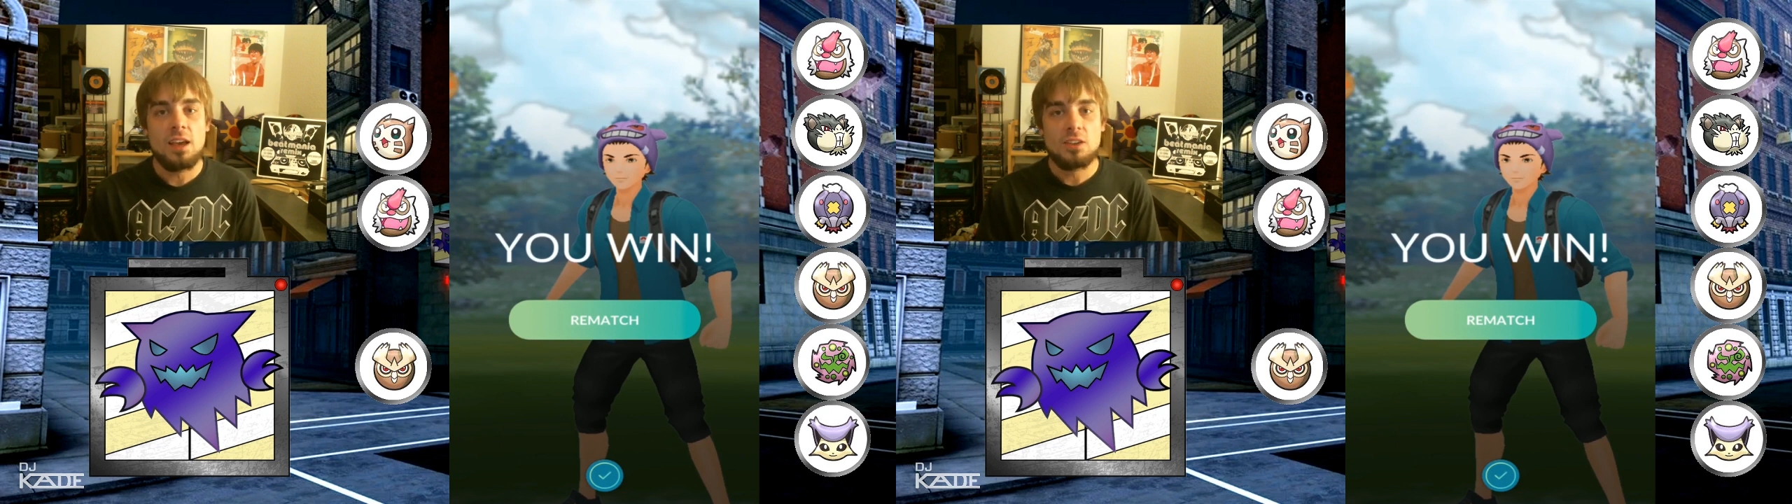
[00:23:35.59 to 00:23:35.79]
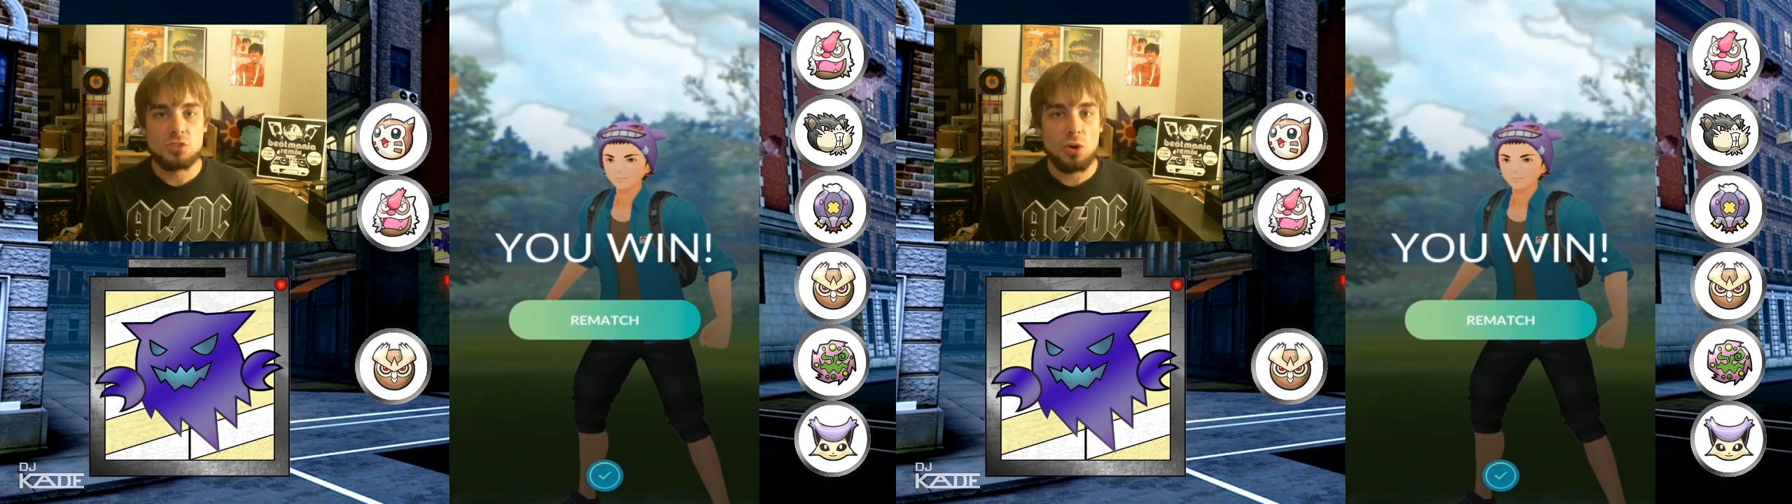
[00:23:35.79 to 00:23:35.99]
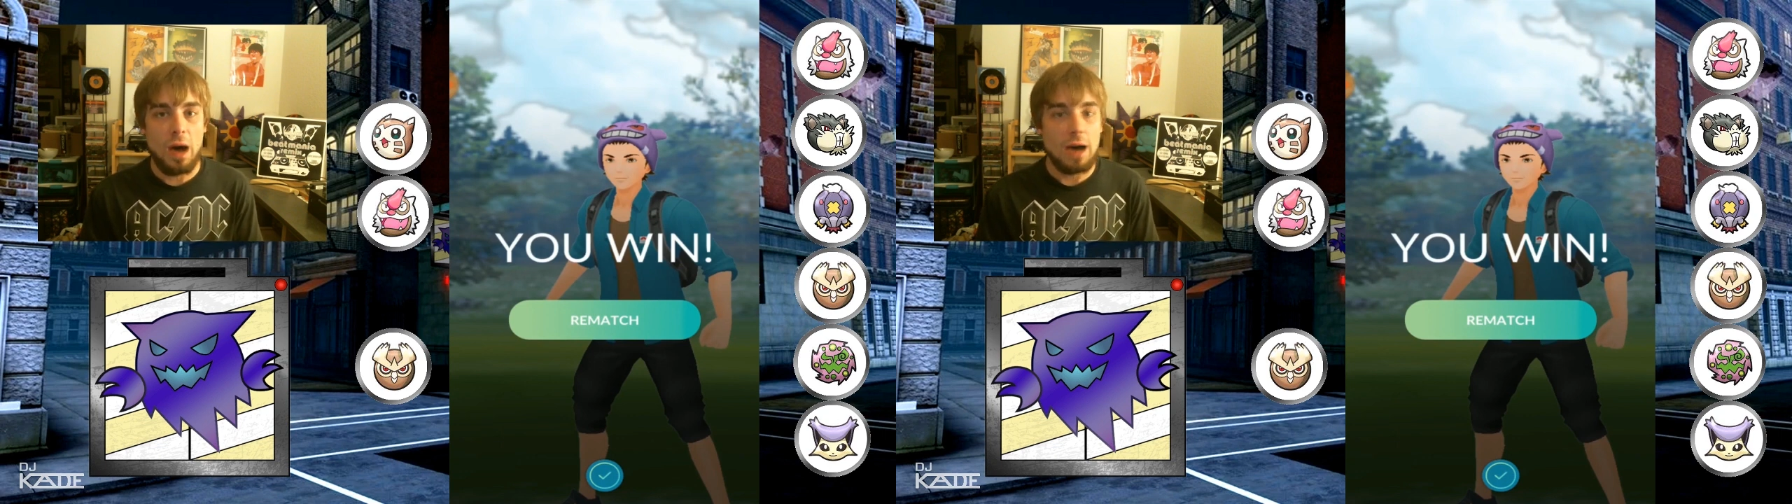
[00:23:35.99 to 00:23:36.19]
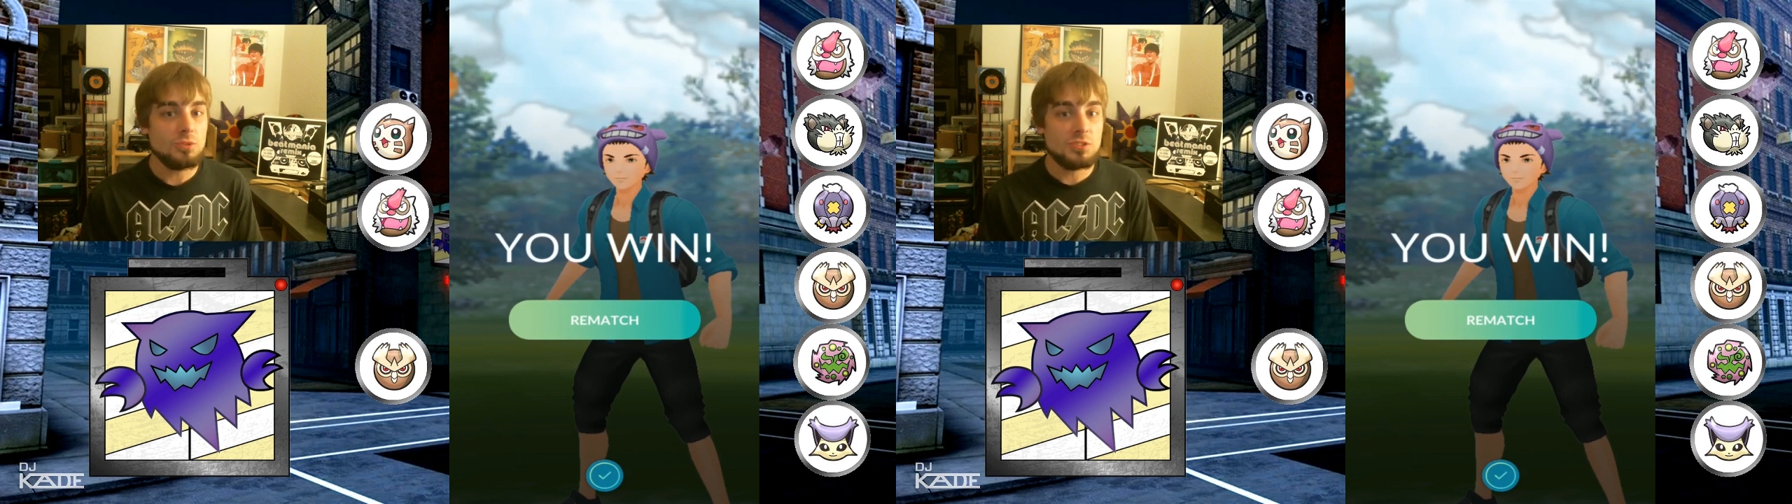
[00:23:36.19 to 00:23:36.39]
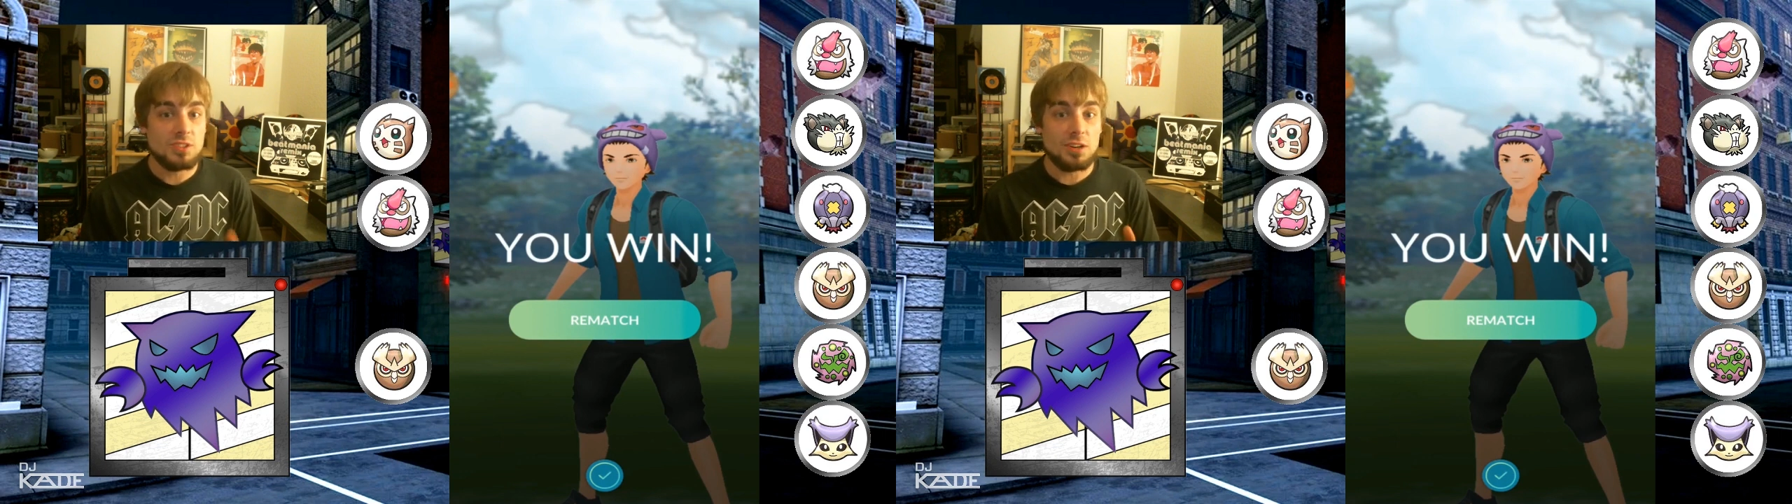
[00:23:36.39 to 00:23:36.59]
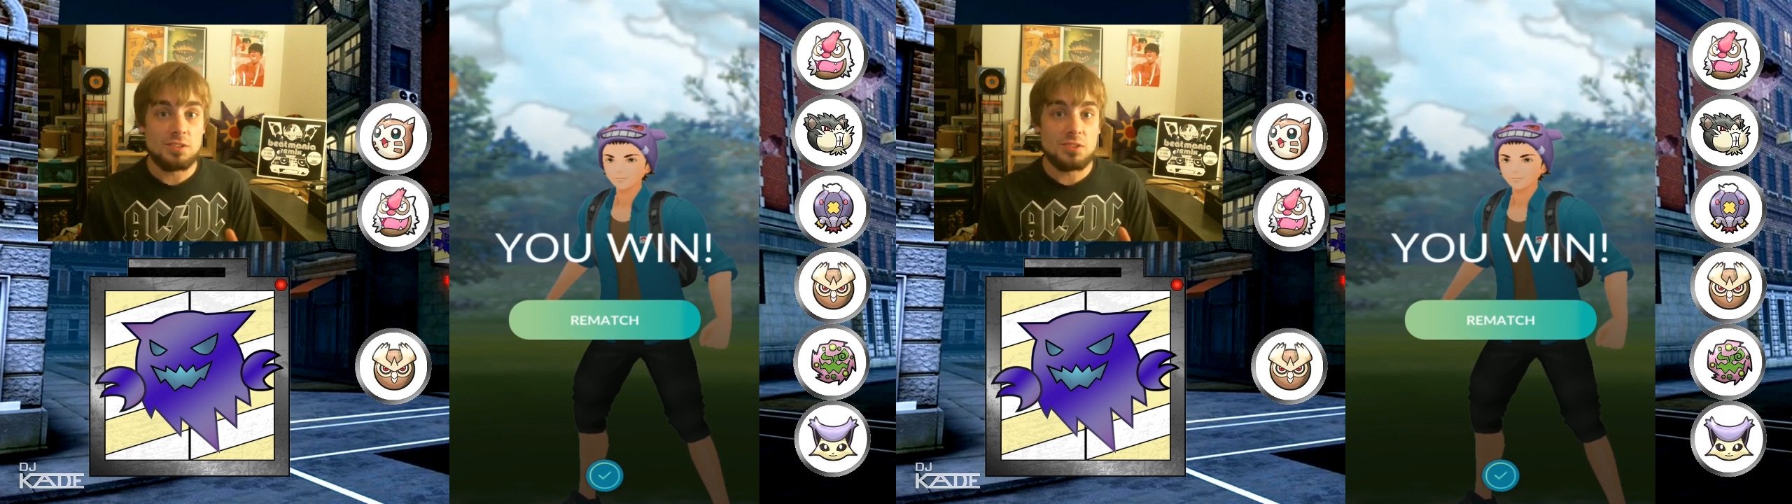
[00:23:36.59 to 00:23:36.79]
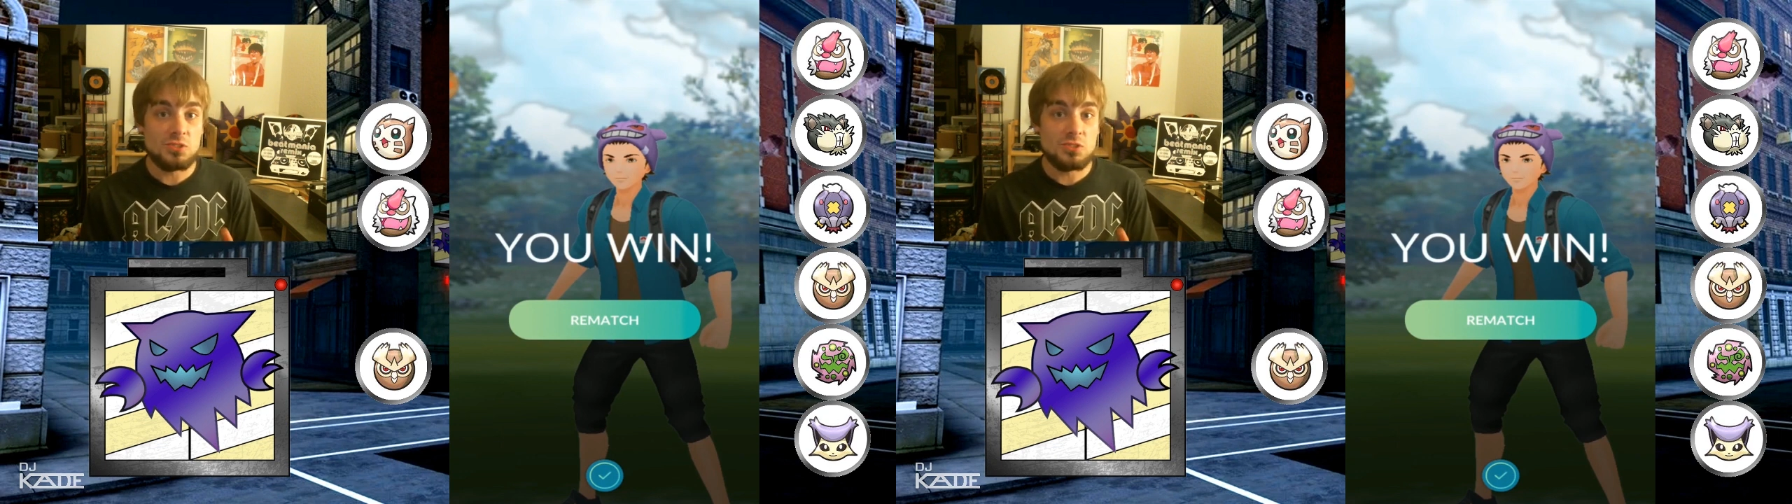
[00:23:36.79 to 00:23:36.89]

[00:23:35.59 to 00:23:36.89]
so I was starting to